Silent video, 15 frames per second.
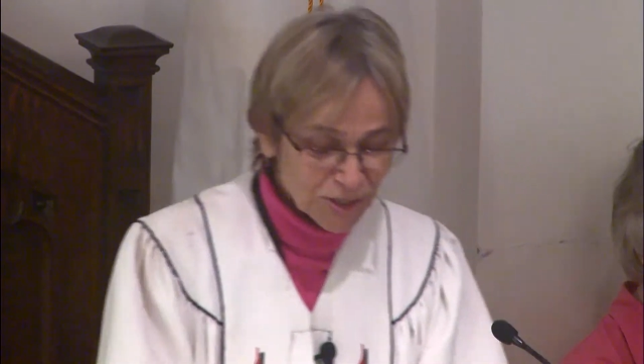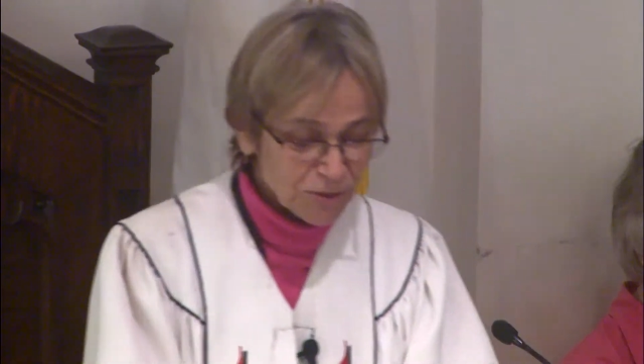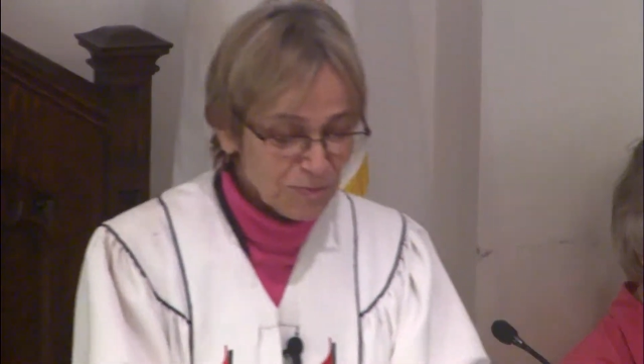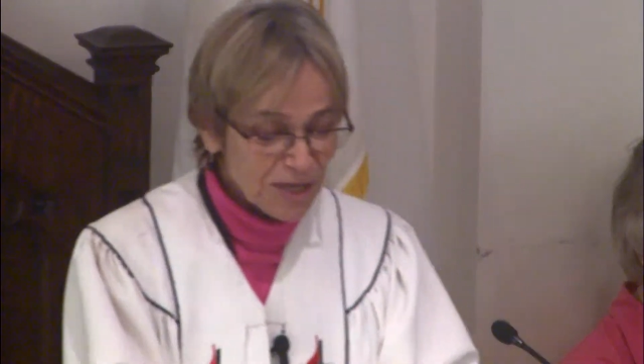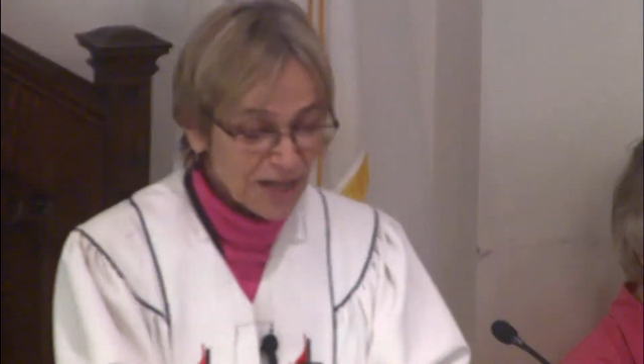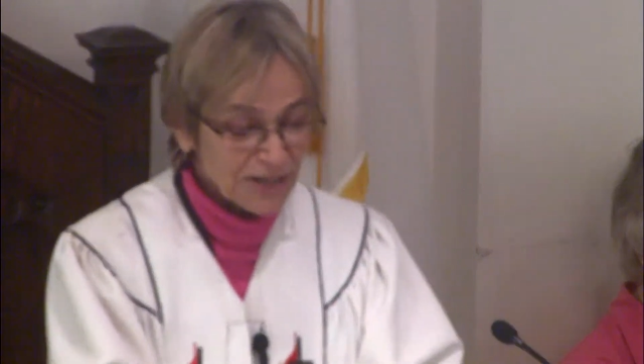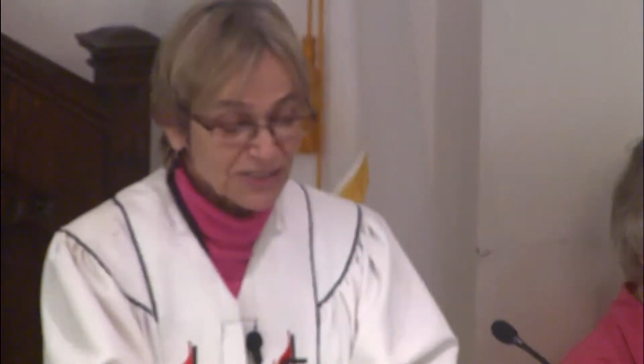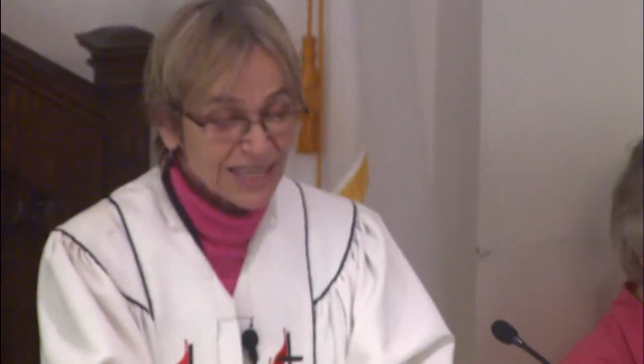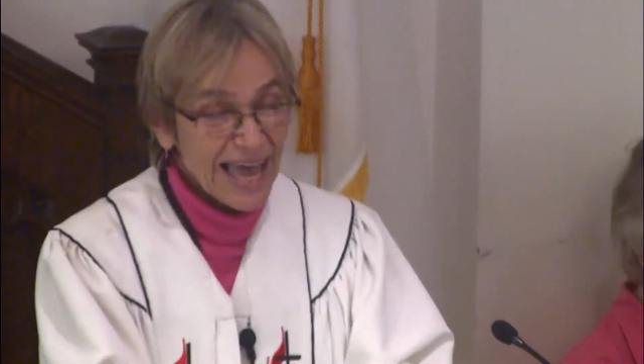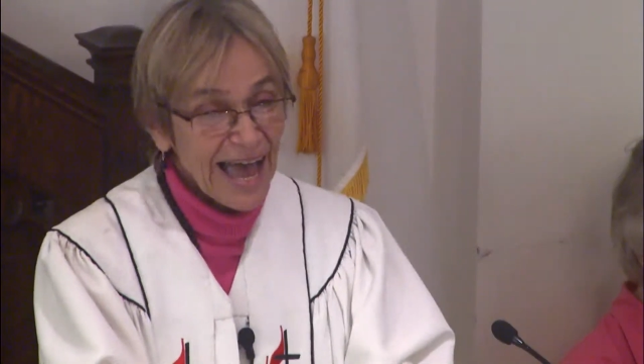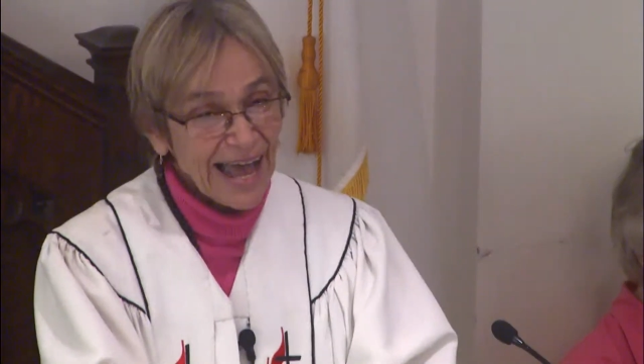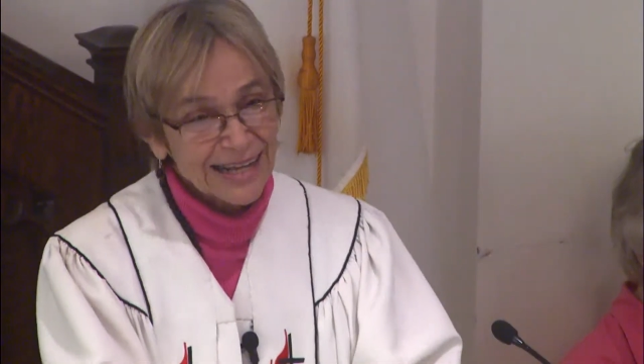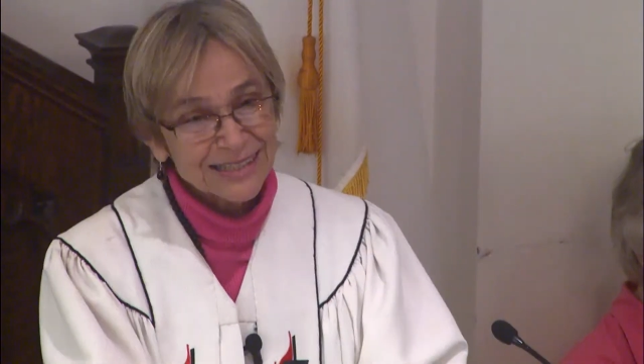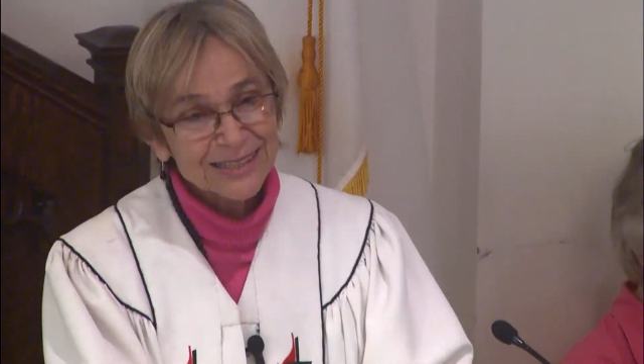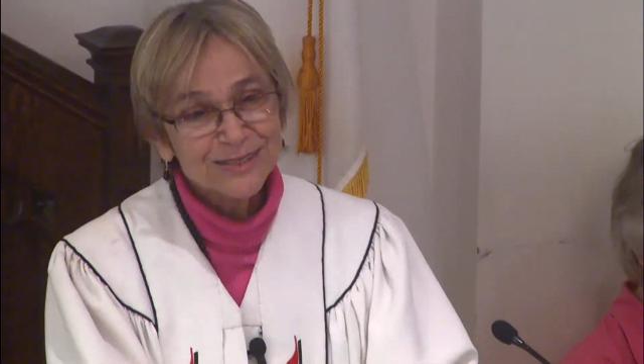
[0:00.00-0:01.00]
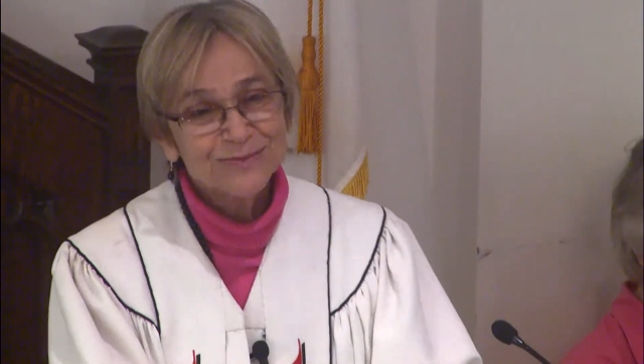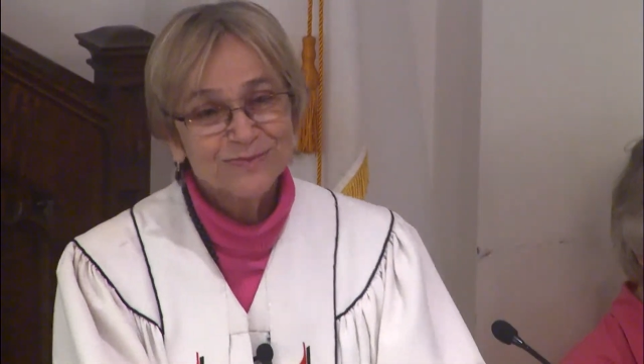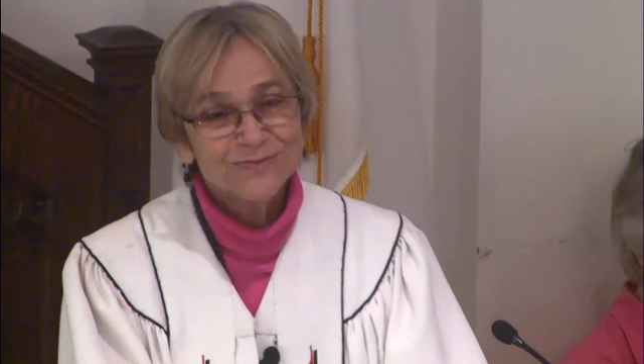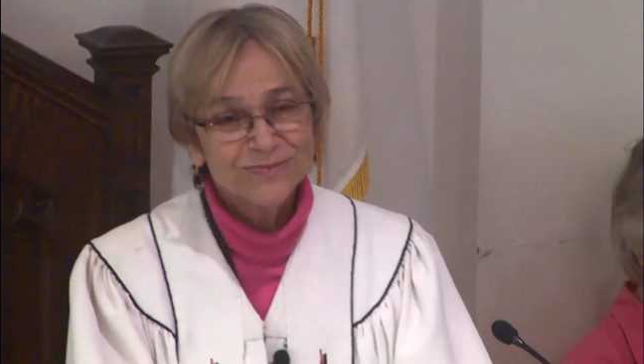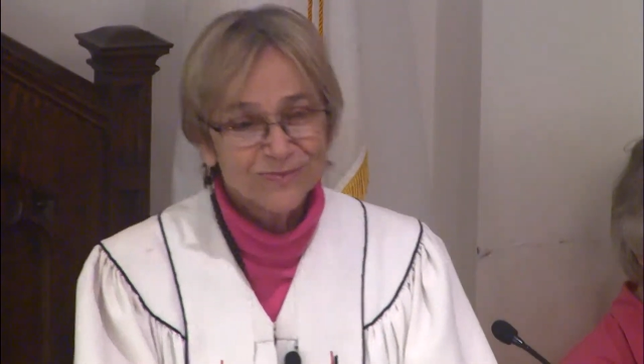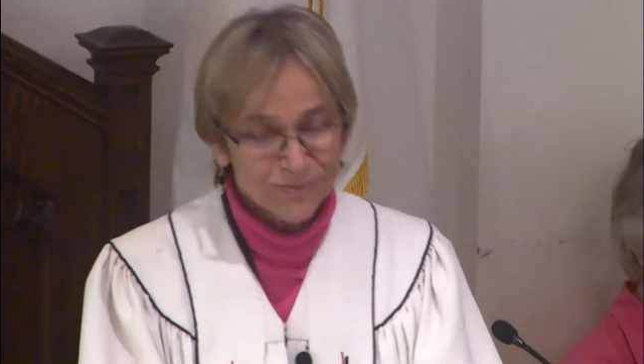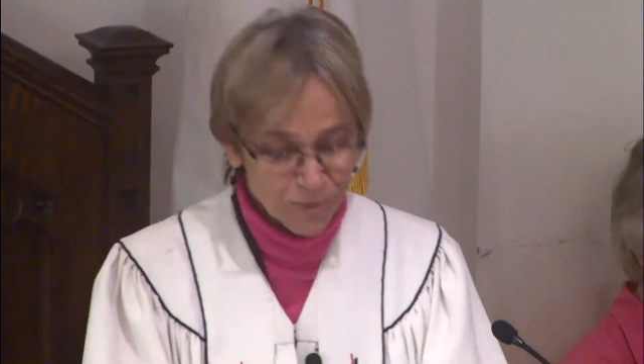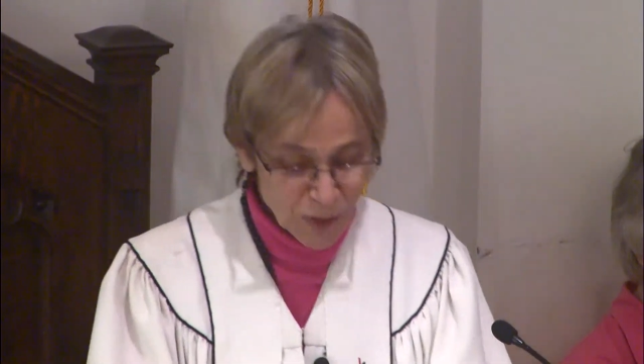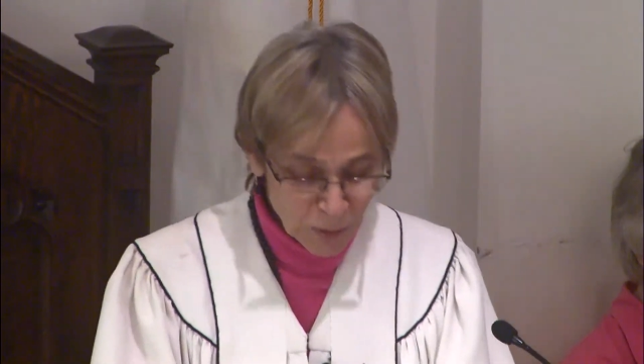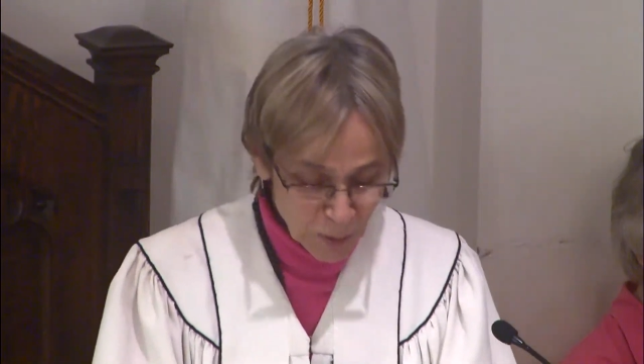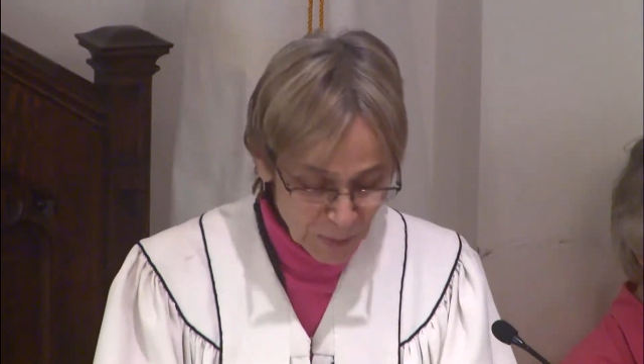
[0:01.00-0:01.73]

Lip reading: to be exact, we will